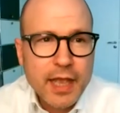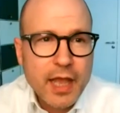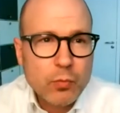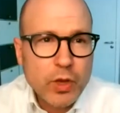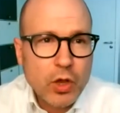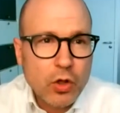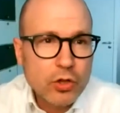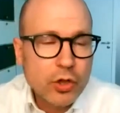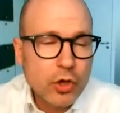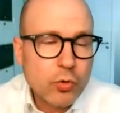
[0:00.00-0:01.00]
And we
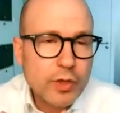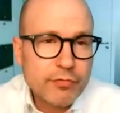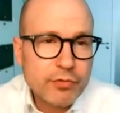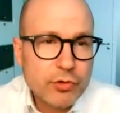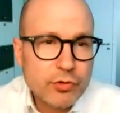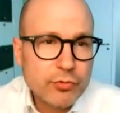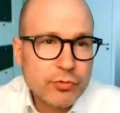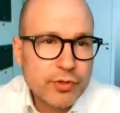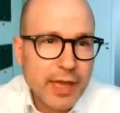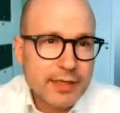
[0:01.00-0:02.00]
all know if you do
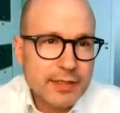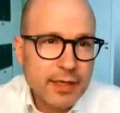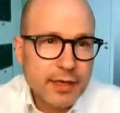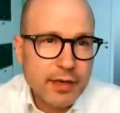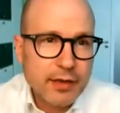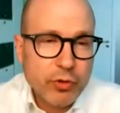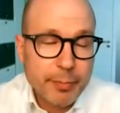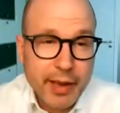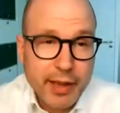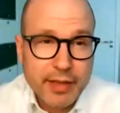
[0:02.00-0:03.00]
that and
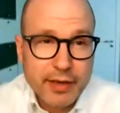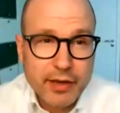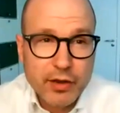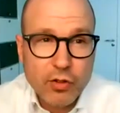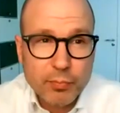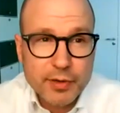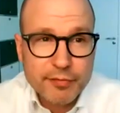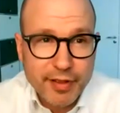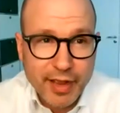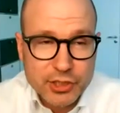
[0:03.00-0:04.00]
repair that in an open
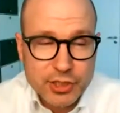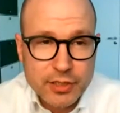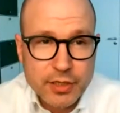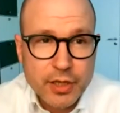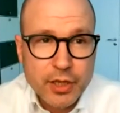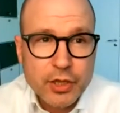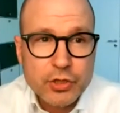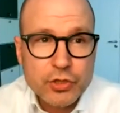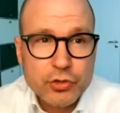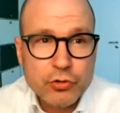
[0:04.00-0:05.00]
fashion,
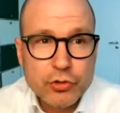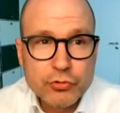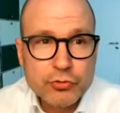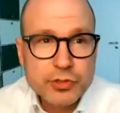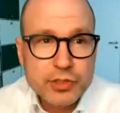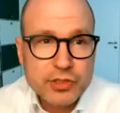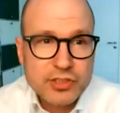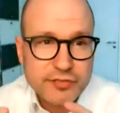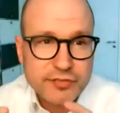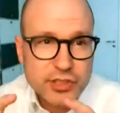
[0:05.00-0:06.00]
you lose
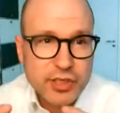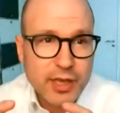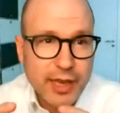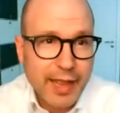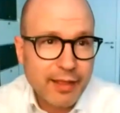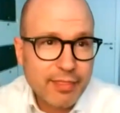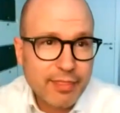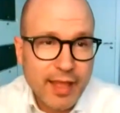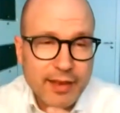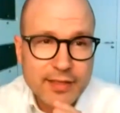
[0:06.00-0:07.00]
esophageal length
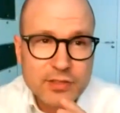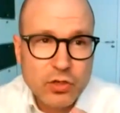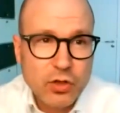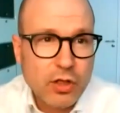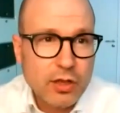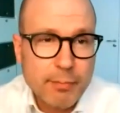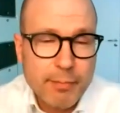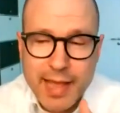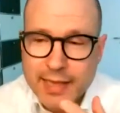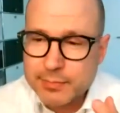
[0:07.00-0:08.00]
and it's all a
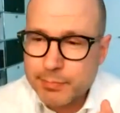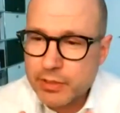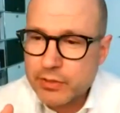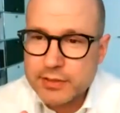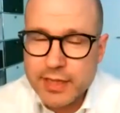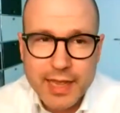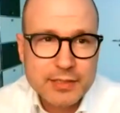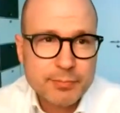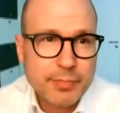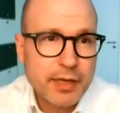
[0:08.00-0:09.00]
mess because there
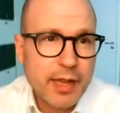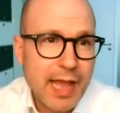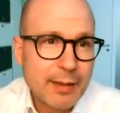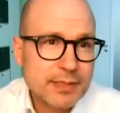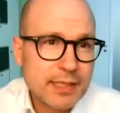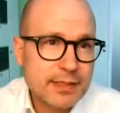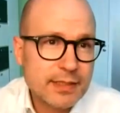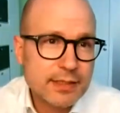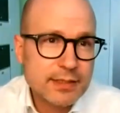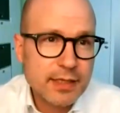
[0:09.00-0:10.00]
has been
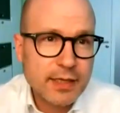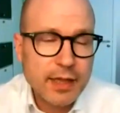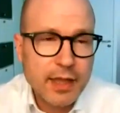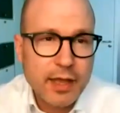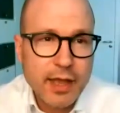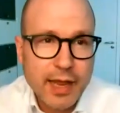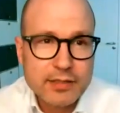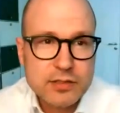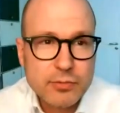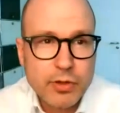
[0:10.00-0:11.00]
abscesses and
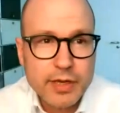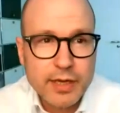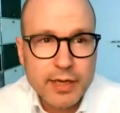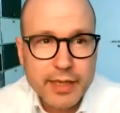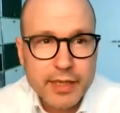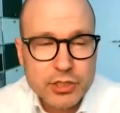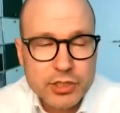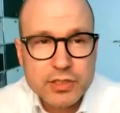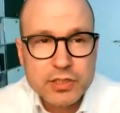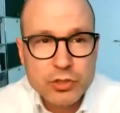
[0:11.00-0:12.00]
anastomotic
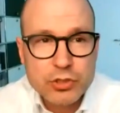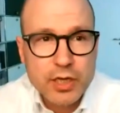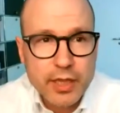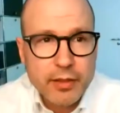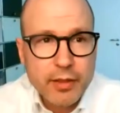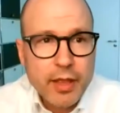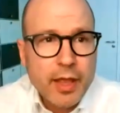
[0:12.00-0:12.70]
leakages usually.